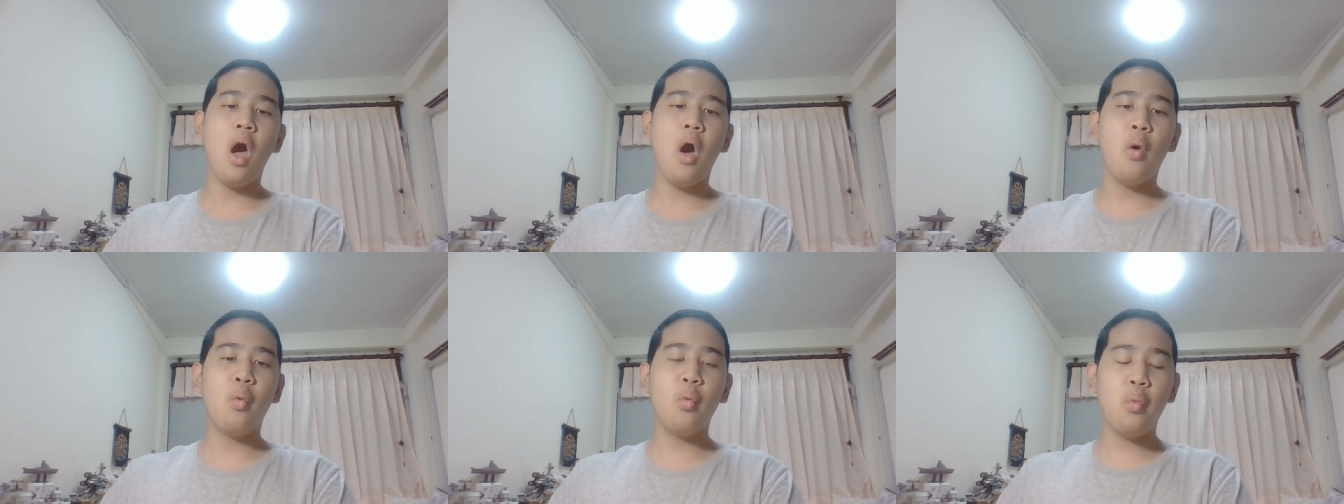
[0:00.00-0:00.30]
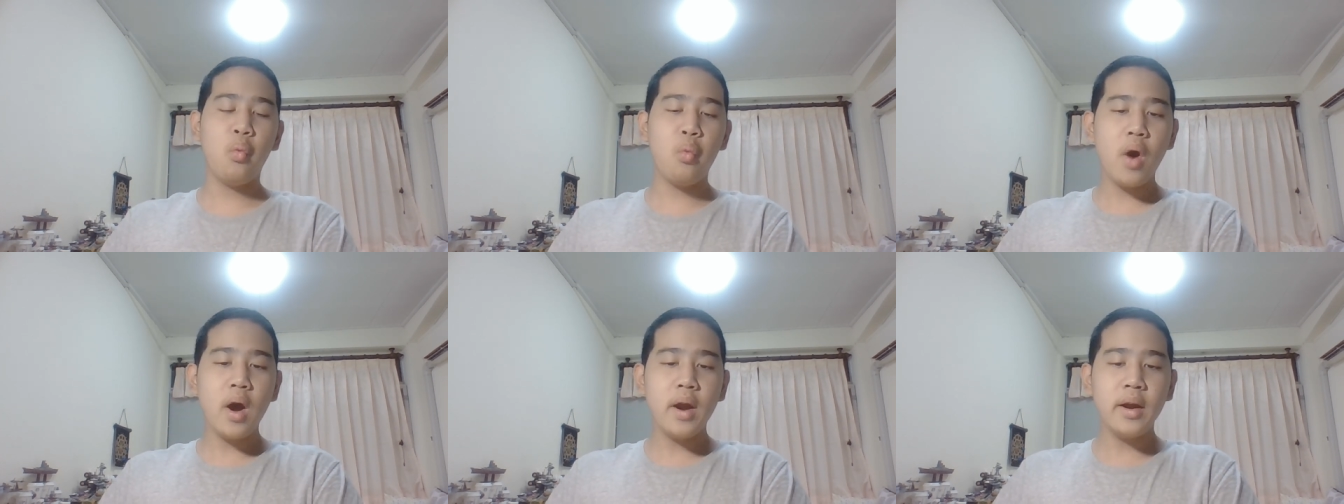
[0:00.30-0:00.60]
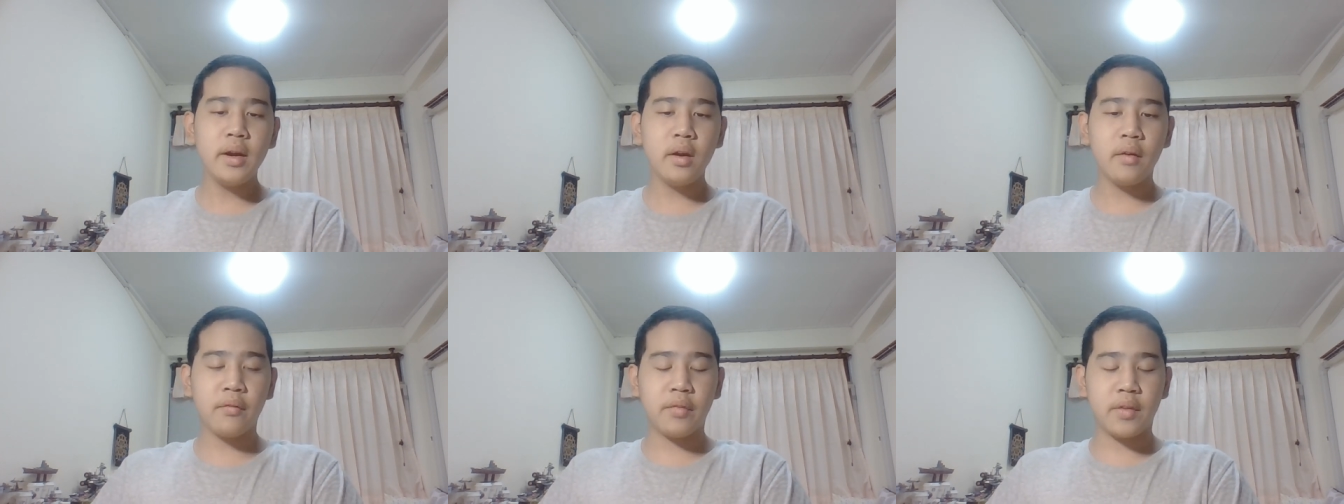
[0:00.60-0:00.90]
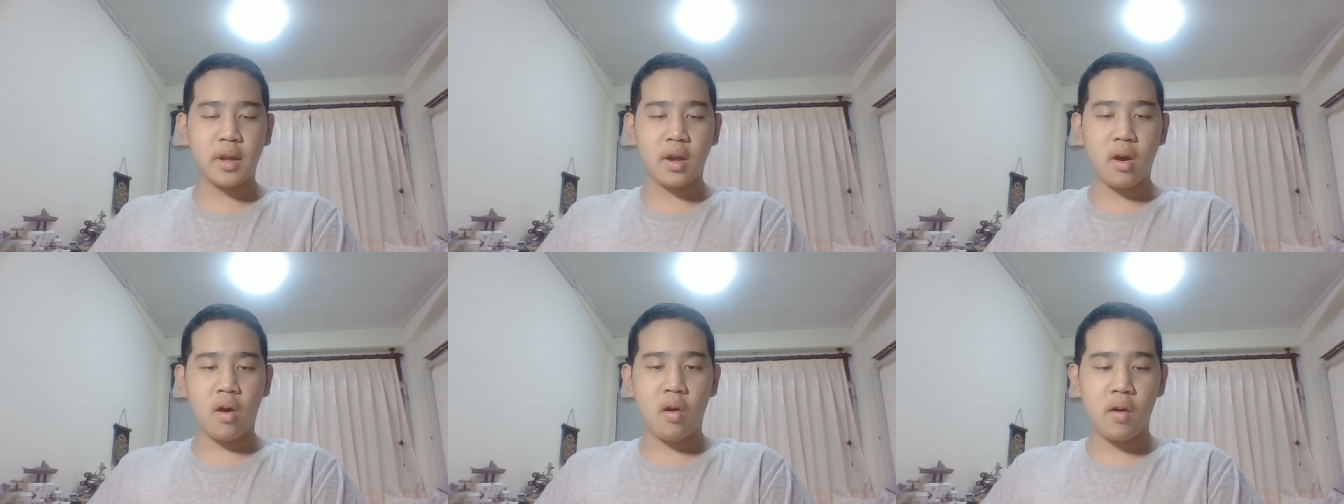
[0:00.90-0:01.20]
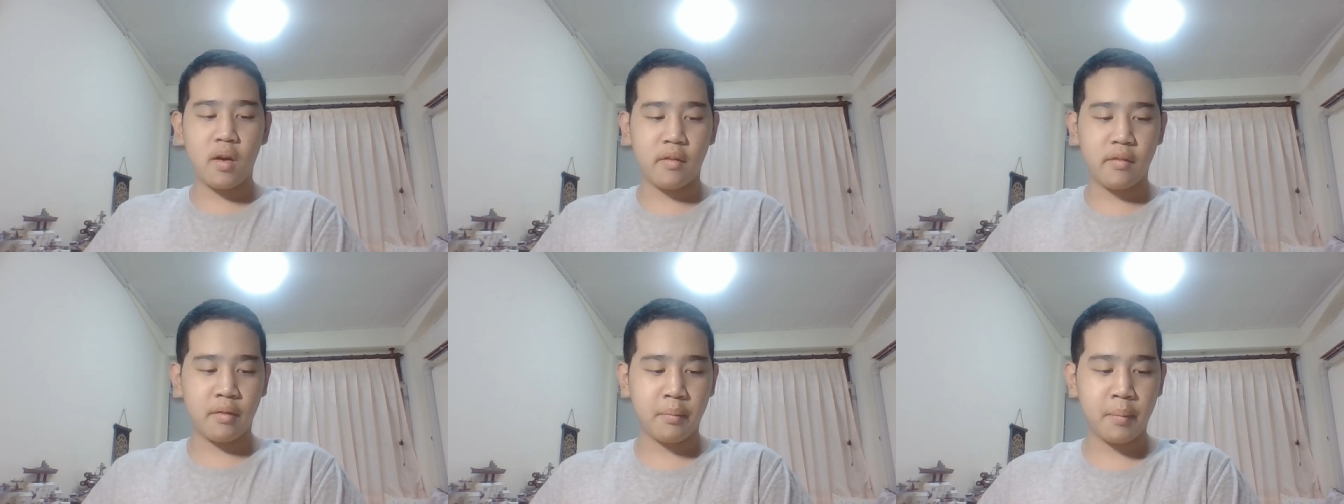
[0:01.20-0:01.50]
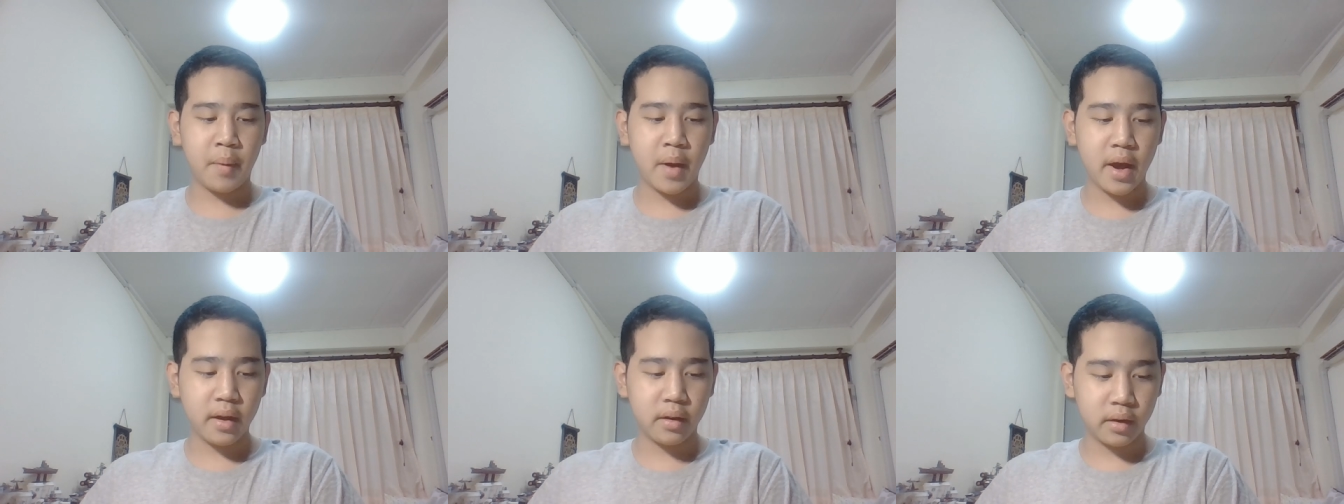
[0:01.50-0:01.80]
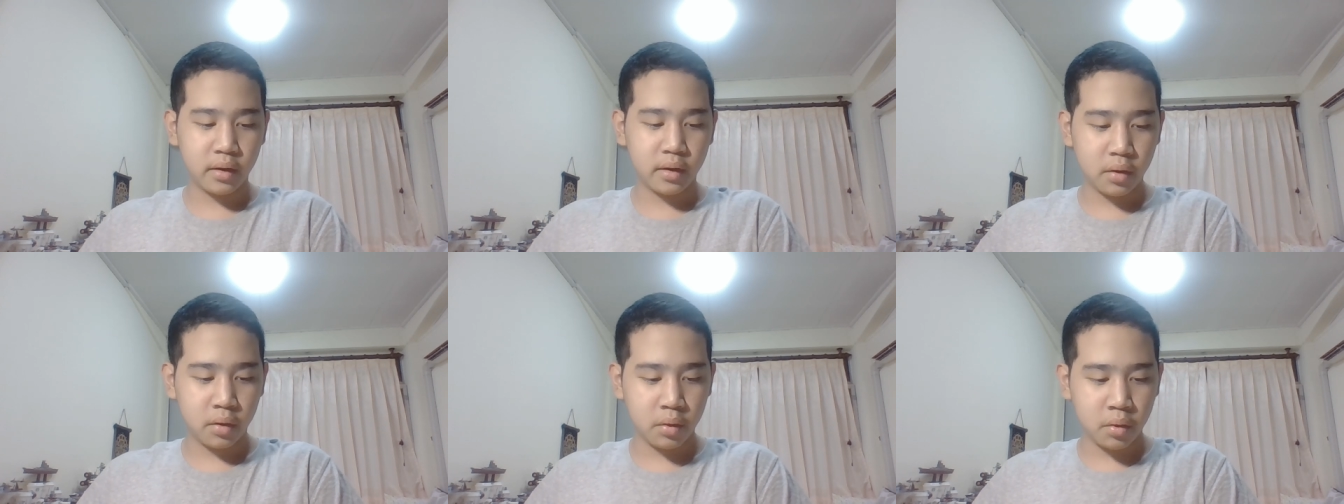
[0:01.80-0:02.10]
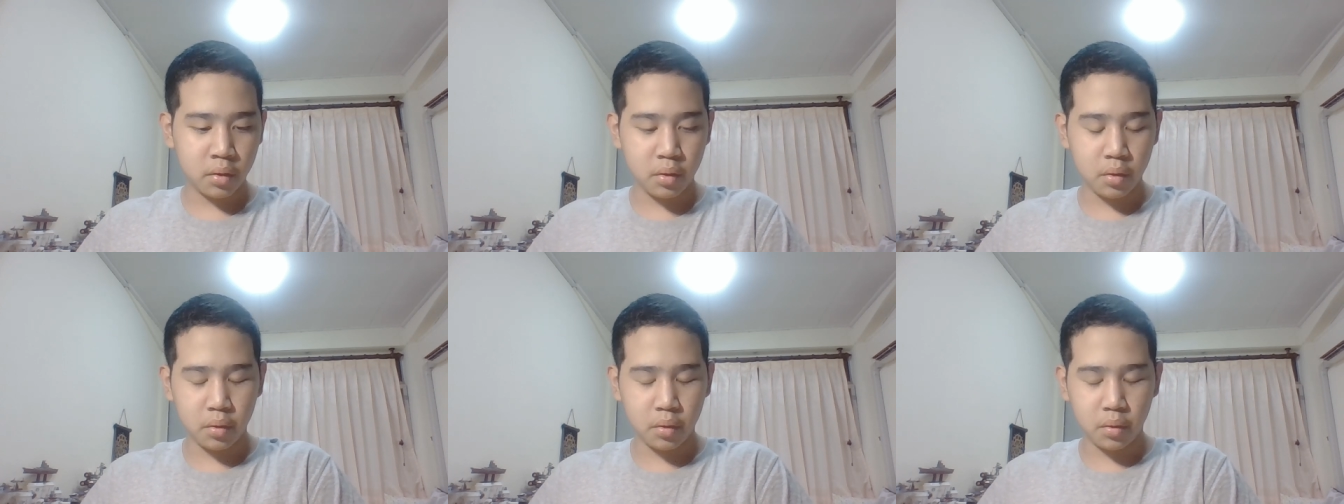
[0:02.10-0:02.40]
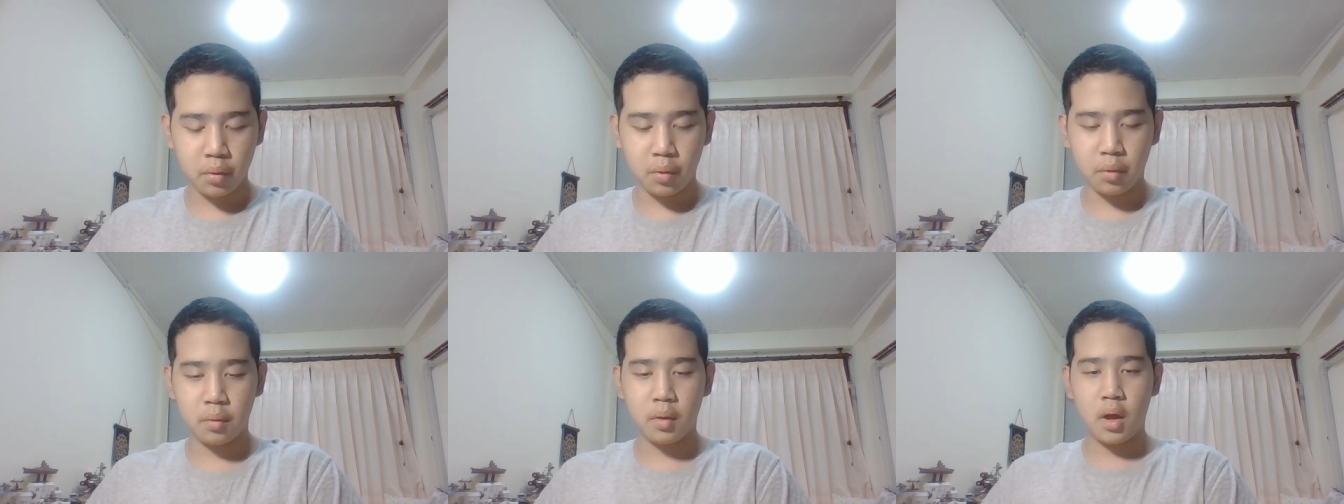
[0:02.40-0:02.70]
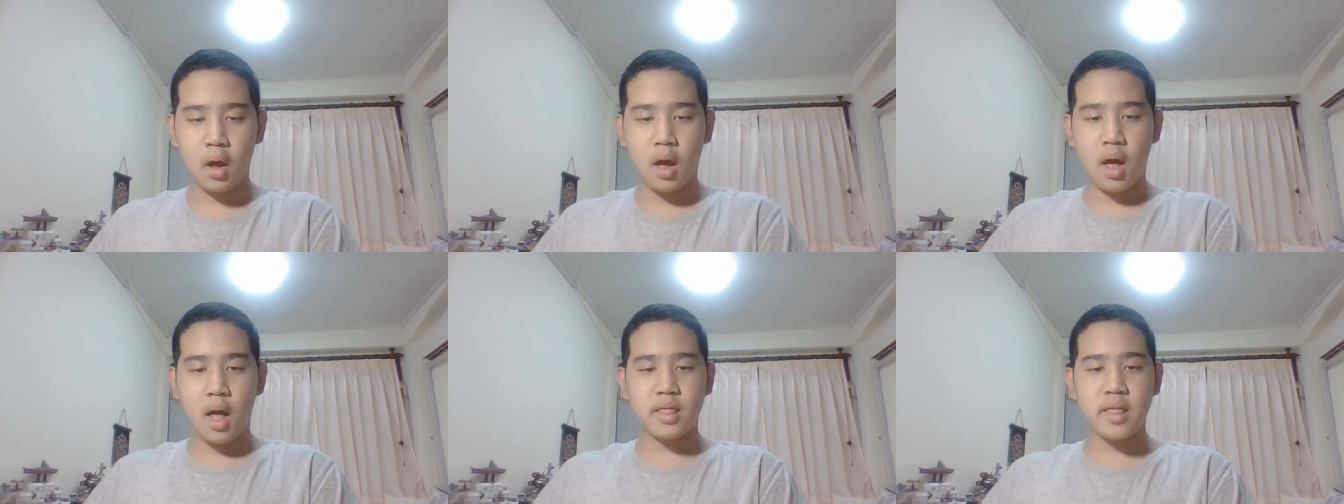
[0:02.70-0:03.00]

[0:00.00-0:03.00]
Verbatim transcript: One of the RAF pilots who